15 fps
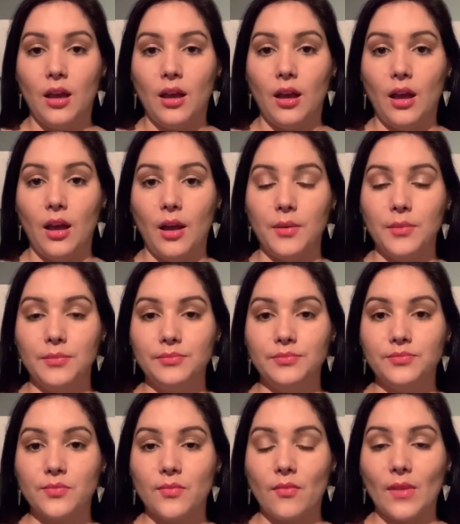Um,
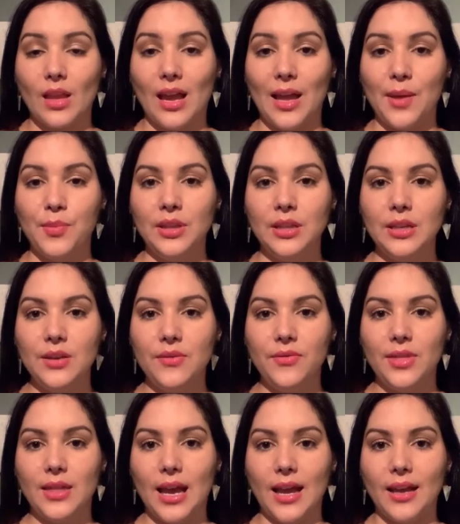I believe
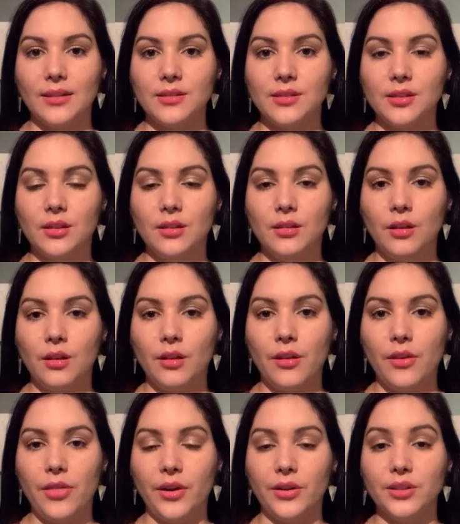that
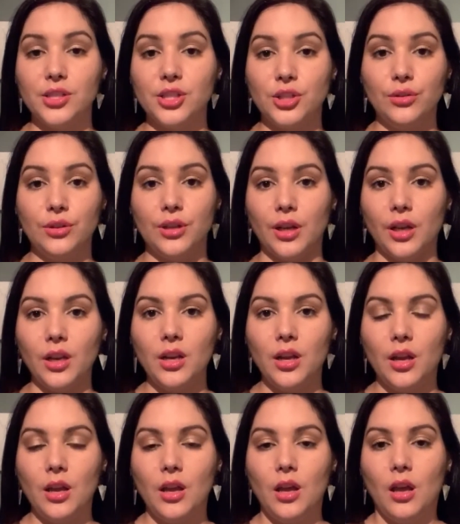there is still good
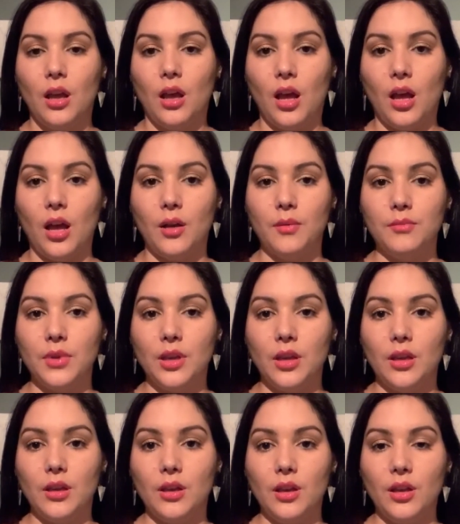um,
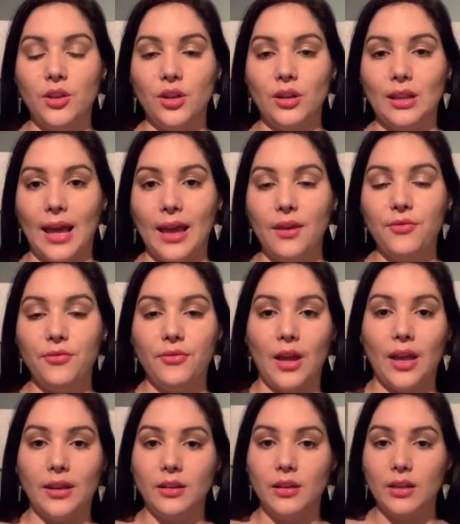in your life.
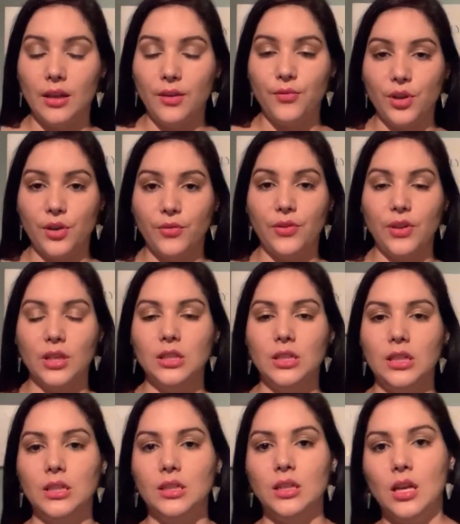And if you're
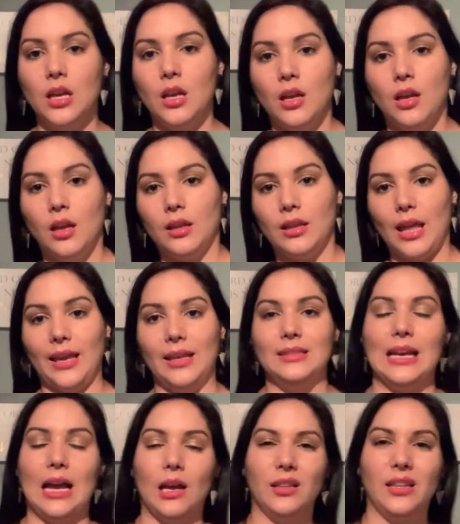feeling like
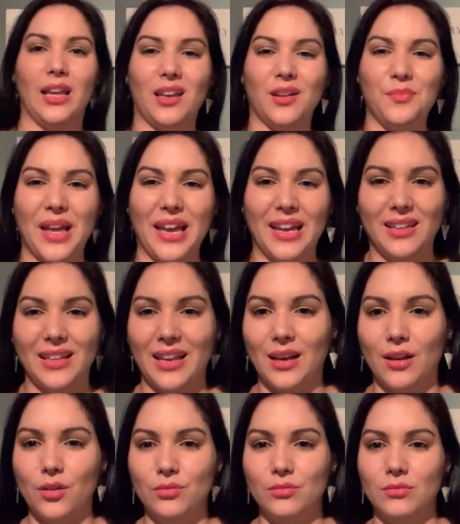down, like, man, like,
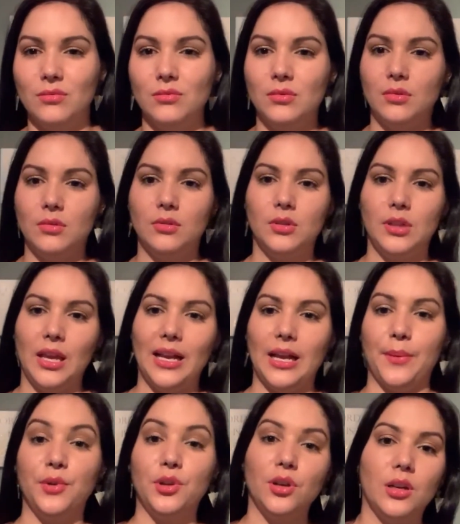I don't think
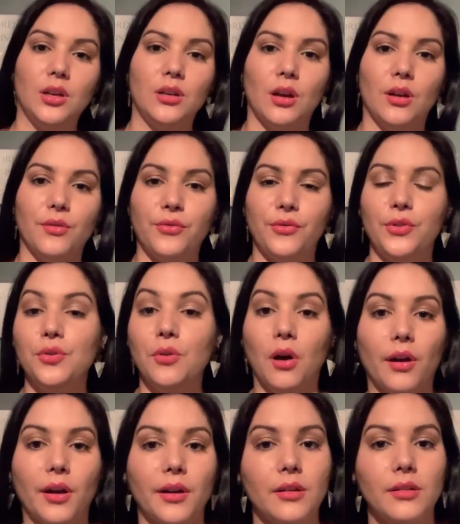I'm good enough, you
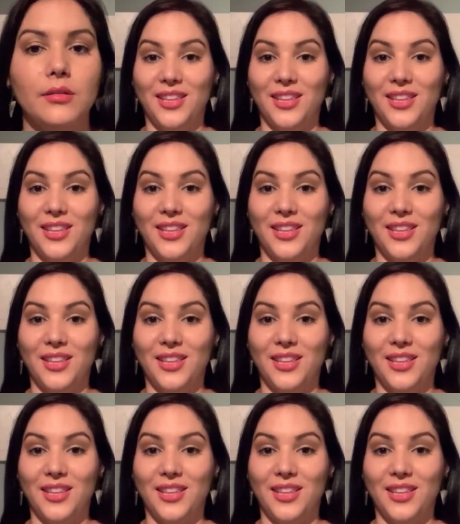are.